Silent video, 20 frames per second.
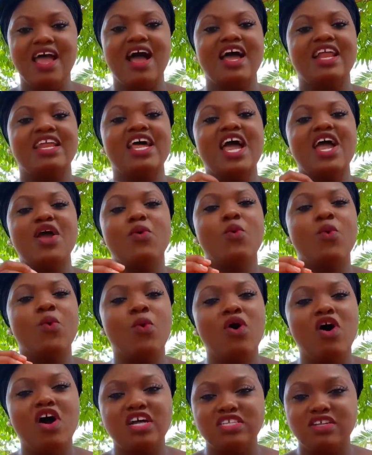and I
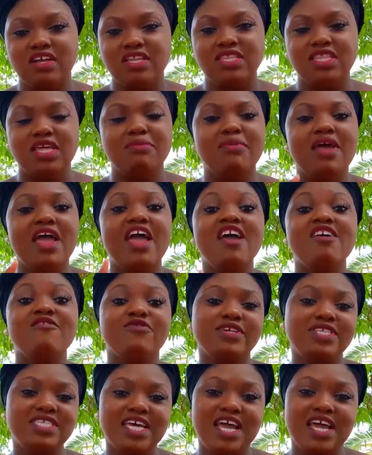watered them
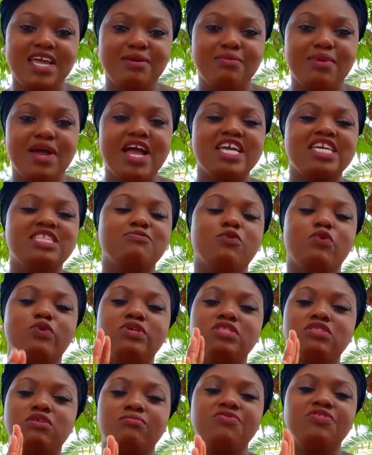every time I
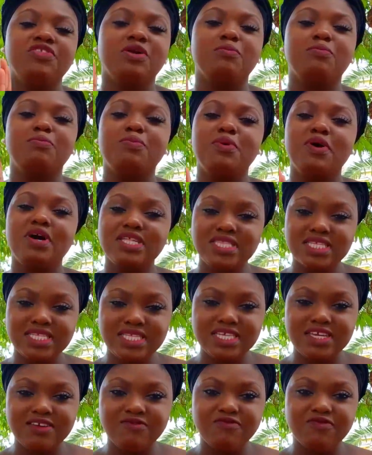spoke something
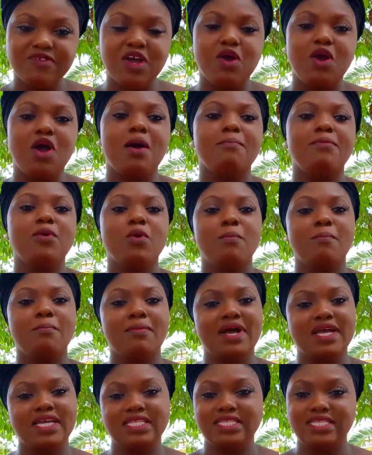positive about
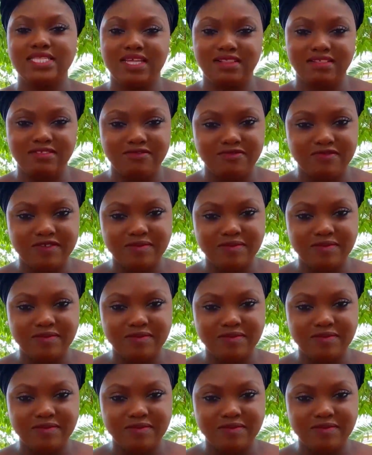myself.